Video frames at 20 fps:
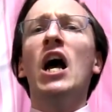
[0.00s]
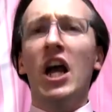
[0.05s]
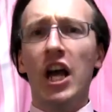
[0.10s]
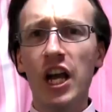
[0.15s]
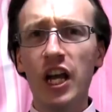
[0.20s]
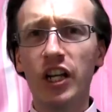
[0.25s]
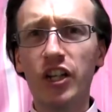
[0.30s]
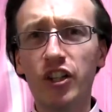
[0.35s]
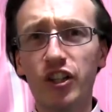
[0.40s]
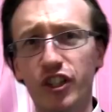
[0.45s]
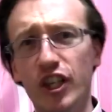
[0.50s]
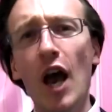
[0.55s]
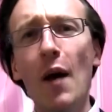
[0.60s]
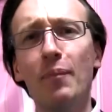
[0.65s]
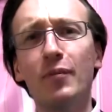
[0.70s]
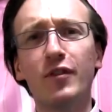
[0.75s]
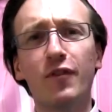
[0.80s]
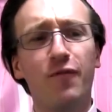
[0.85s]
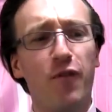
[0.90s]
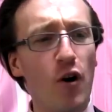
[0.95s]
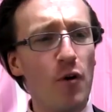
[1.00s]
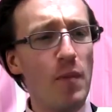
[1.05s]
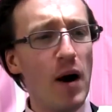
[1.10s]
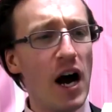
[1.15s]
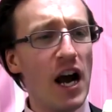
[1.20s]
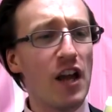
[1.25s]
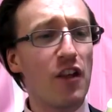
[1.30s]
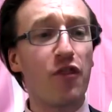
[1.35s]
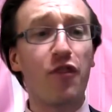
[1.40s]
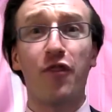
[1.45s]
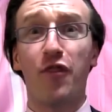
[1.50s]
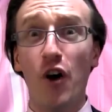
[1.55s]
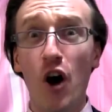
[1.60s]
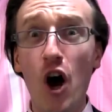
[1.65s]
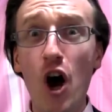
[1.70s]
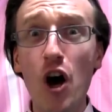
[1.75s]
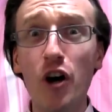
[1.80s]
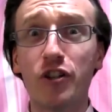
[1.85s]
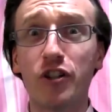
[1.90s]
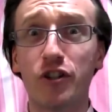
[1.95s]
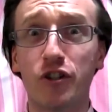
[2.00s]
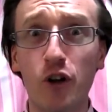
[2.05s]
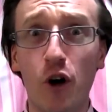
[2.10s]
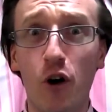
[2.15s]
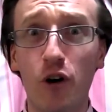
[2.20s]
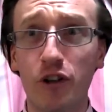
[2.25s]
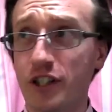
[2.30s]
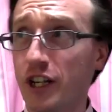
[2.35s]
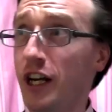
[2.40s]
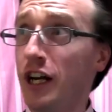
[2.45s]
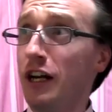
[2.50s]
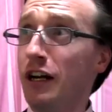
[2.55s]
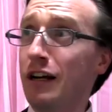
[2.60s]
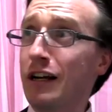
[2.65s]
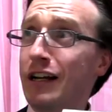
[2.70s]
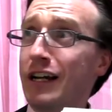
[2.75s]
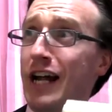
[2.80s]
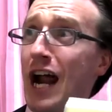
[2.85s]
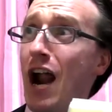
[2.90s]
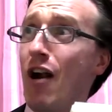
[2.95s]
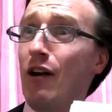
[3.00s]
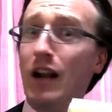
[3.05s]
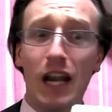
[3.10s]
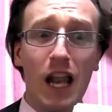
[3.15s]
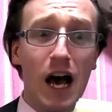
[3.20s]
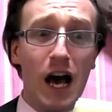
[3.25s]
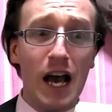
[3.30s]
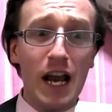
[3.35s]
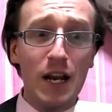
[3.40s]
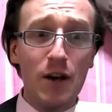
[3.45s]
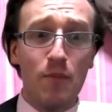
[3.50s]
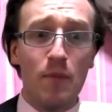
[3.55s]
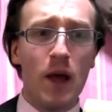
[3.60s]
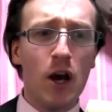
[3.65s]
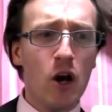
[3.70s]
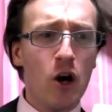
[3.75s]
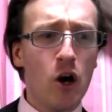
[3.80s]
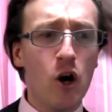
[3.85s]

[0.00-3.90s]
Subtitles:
"except for my 3rd daughter, Caroline,